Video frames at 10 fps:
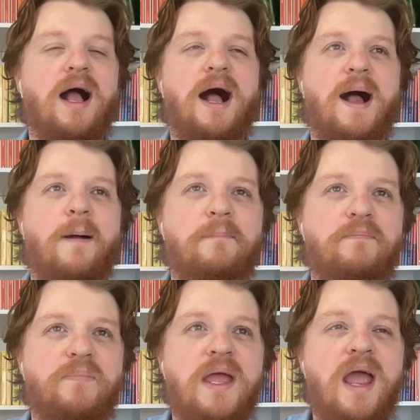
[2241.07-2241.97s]

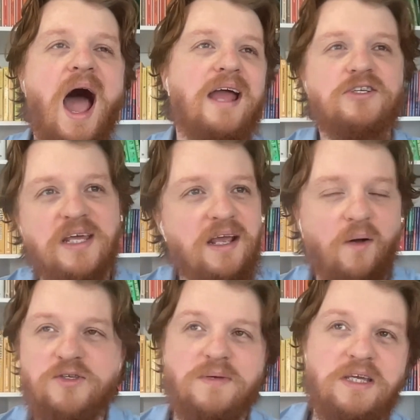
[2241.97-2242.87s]
I just think
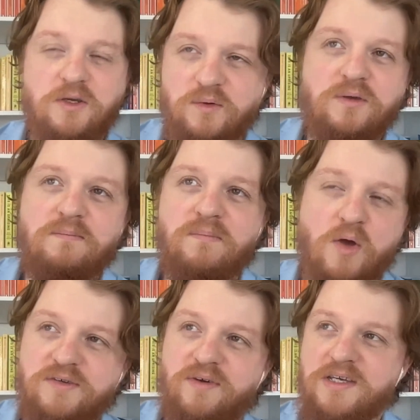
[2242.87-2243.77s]
ultimately
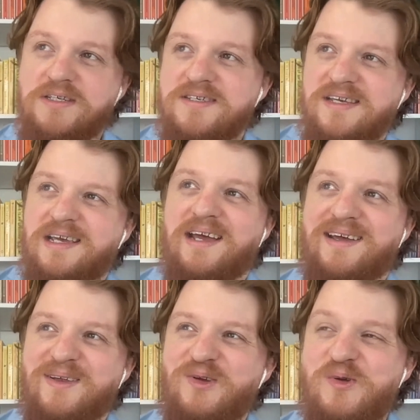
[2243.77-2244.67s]
most of us
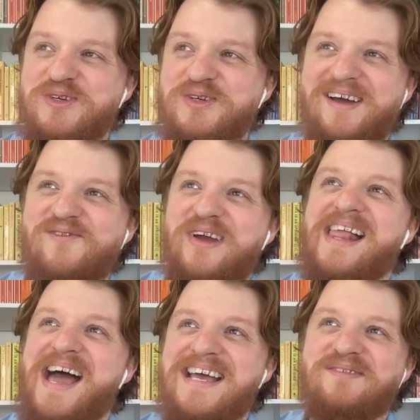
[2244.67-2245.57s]
who do that
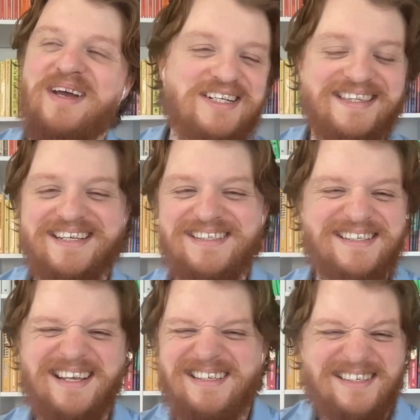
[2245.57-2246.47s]
realize eventually that
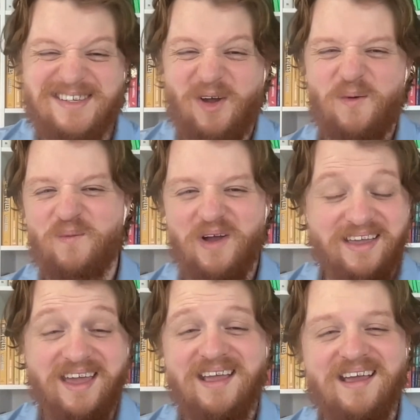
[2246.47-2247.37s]
it's just not
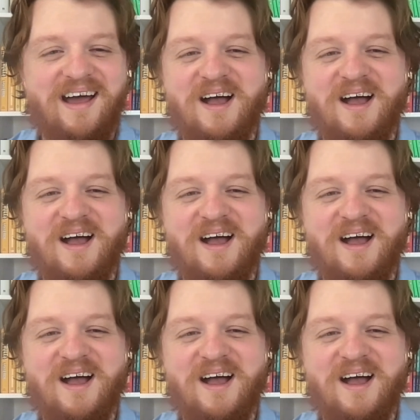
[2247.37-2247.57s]
working.